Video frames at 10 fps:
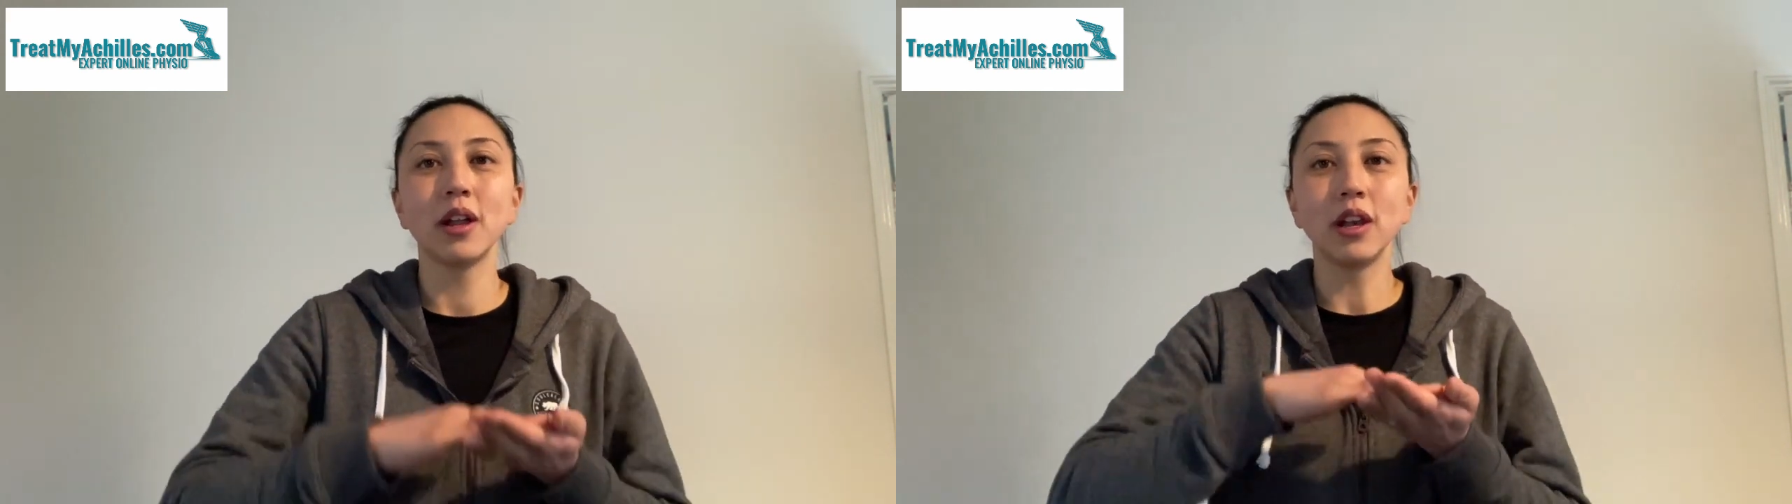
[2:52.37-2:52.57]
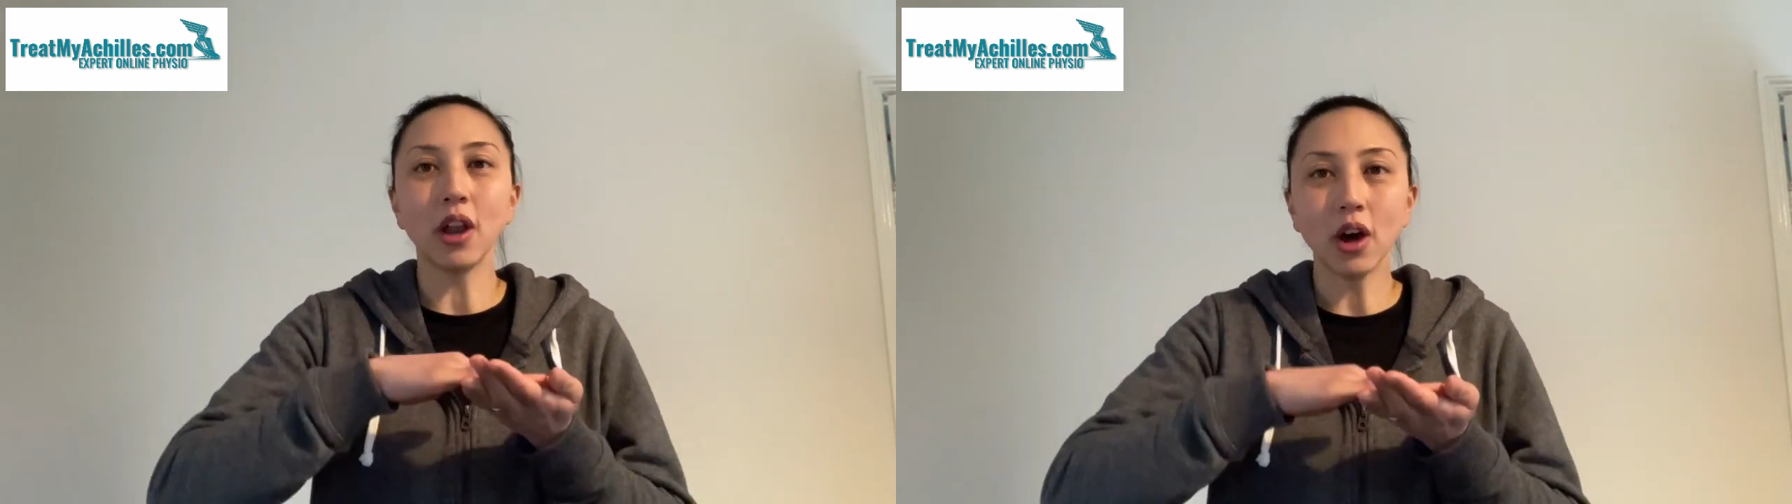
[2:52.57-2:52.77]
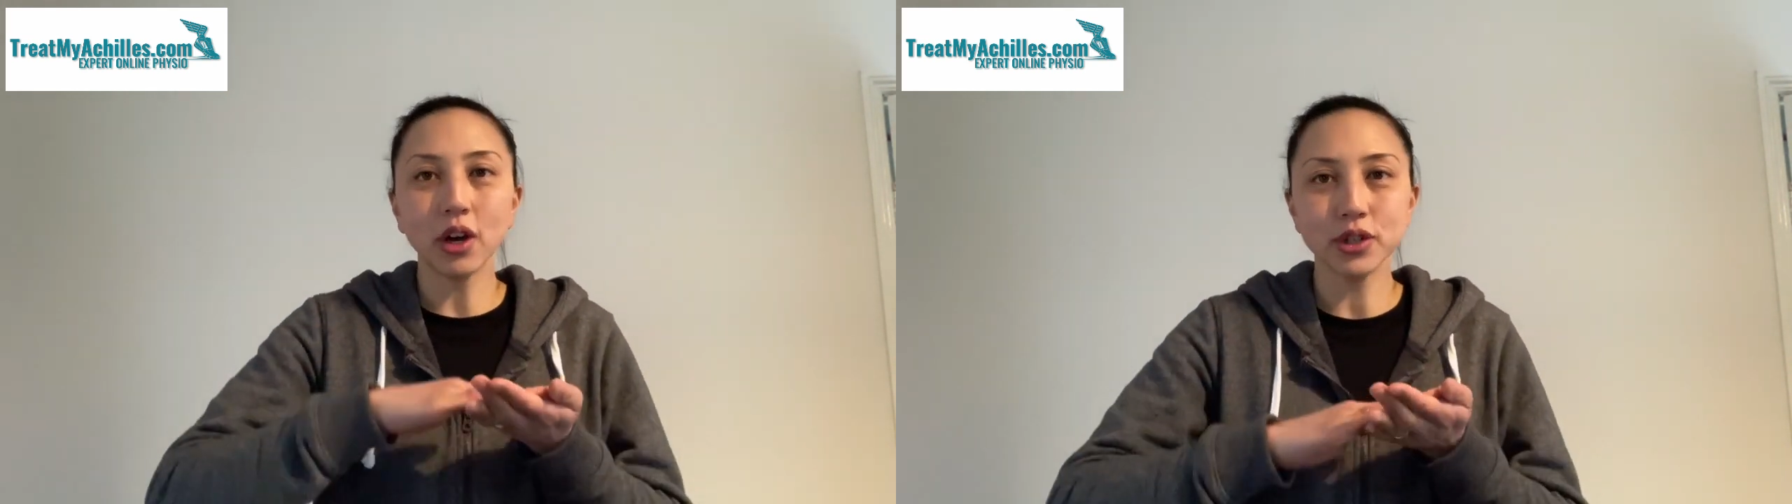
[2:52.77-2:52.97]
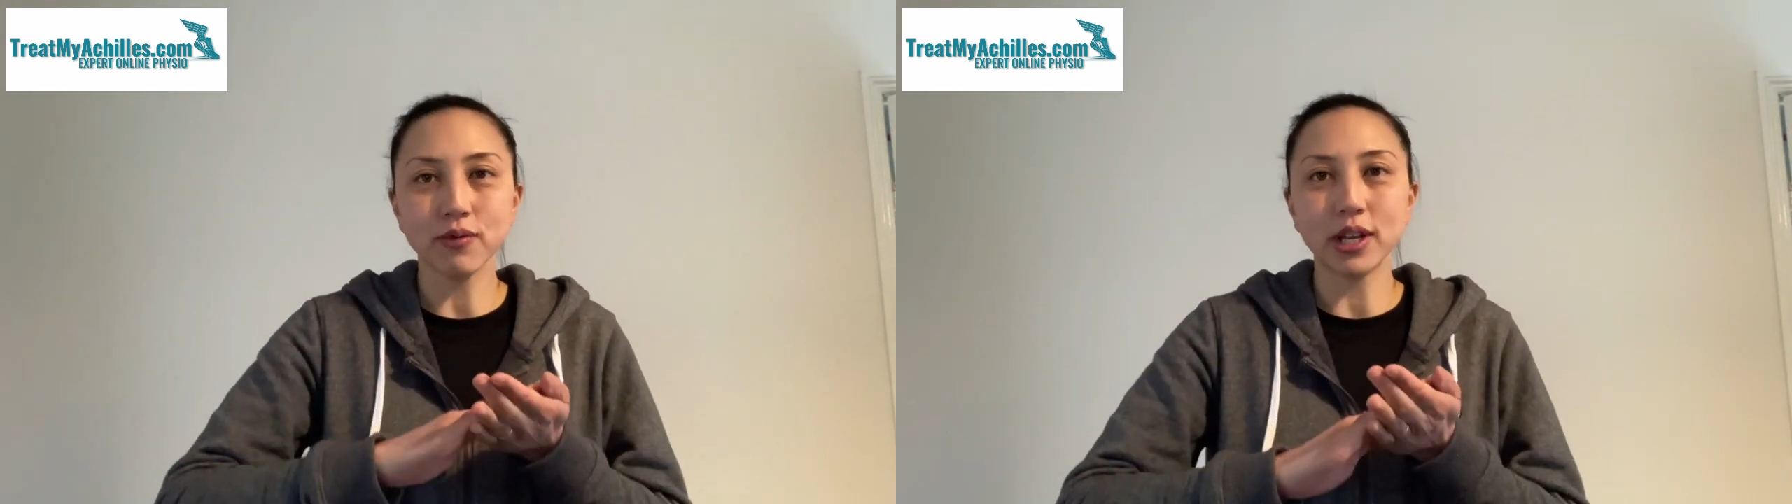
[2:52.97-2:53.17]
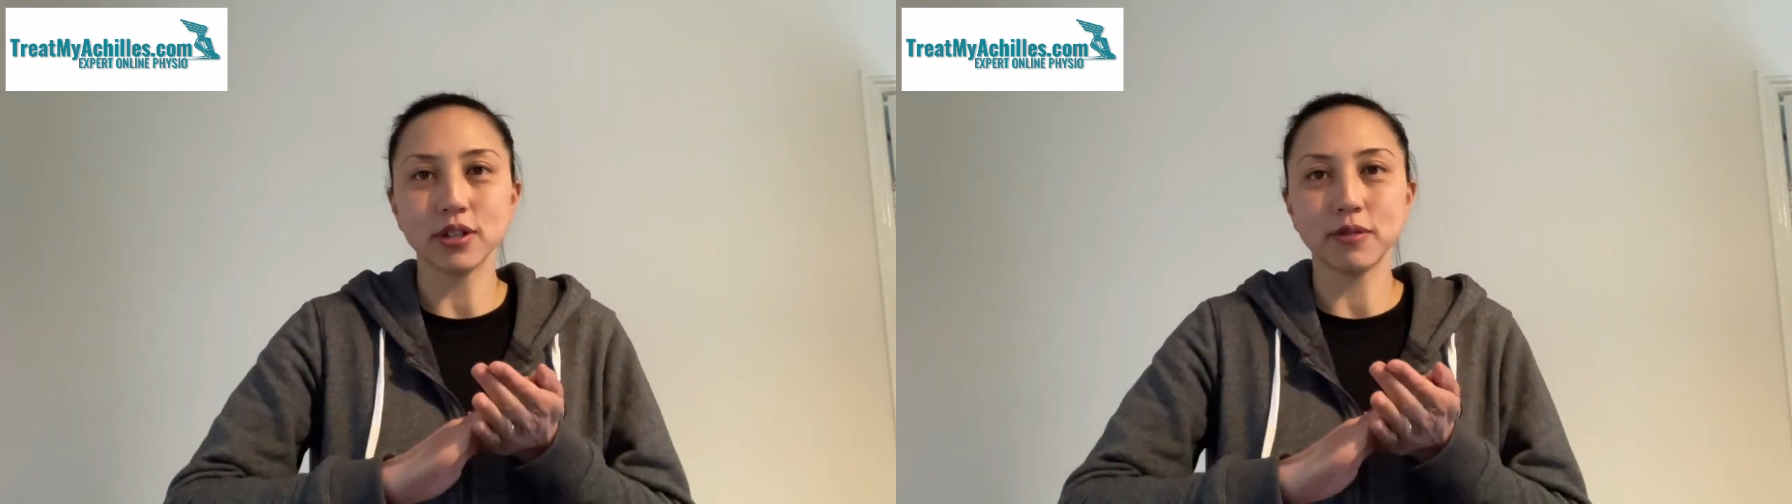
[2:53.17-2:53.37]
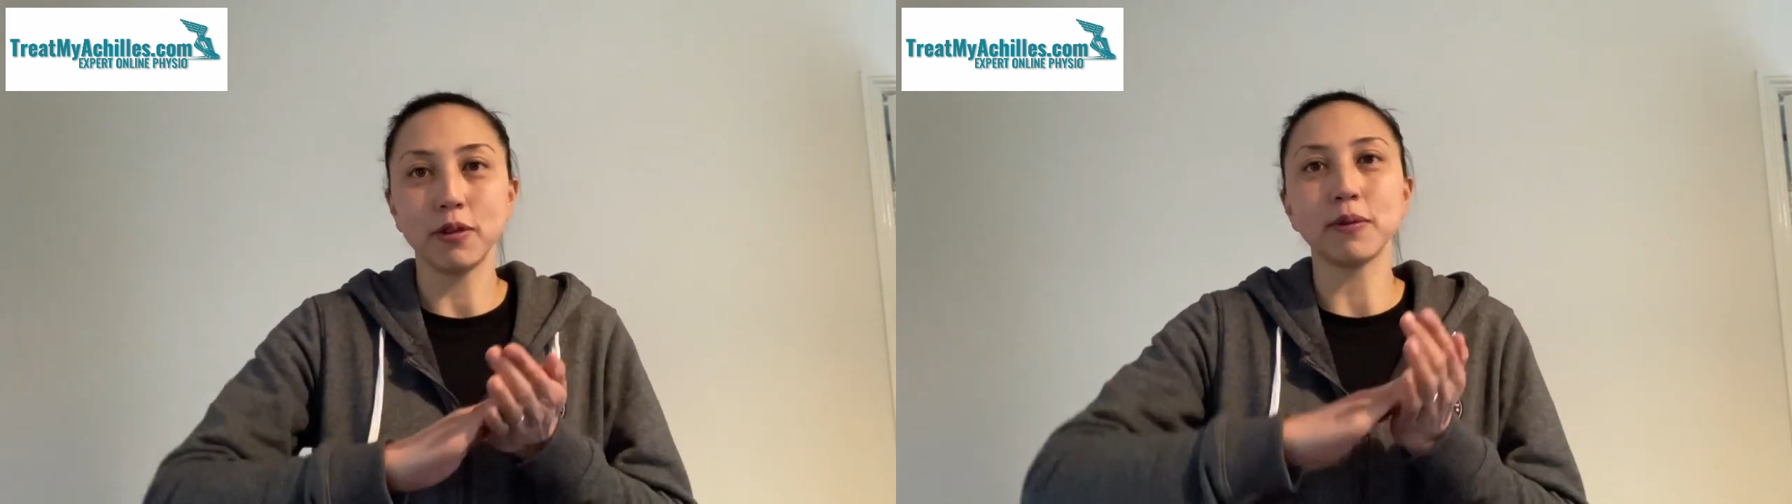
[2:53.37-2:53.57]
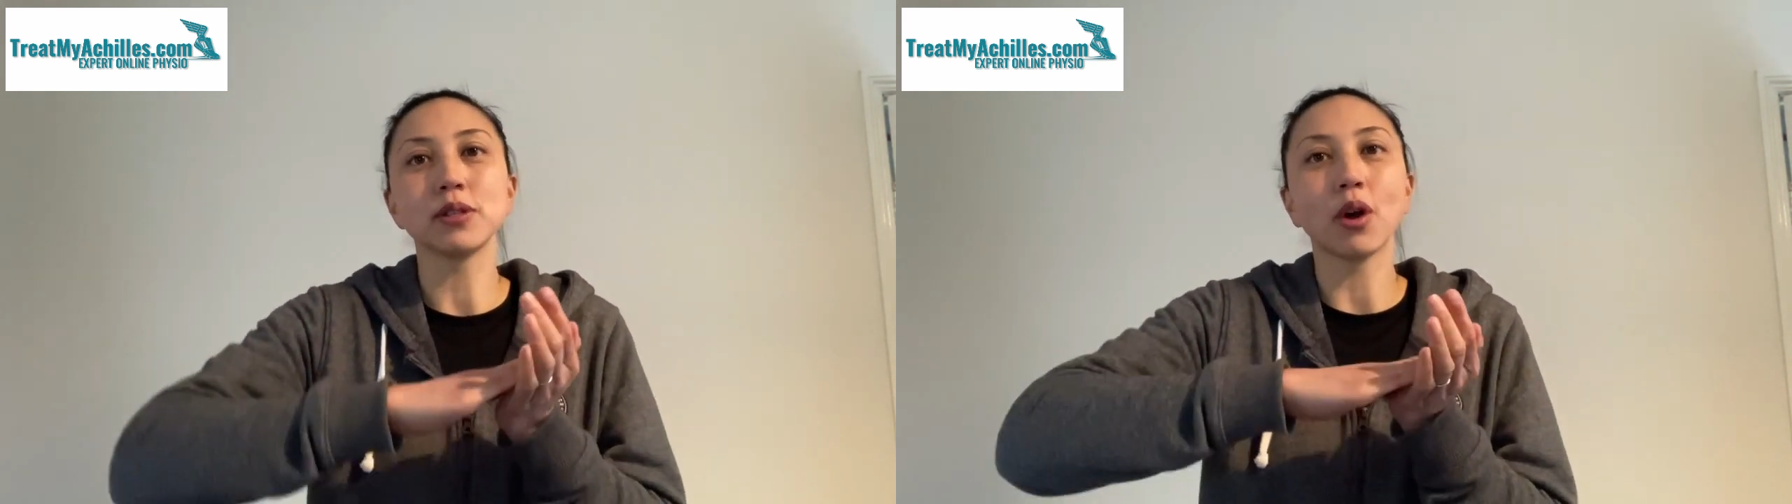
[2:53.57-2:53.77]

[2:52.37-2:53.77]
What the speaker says: larger range of movement,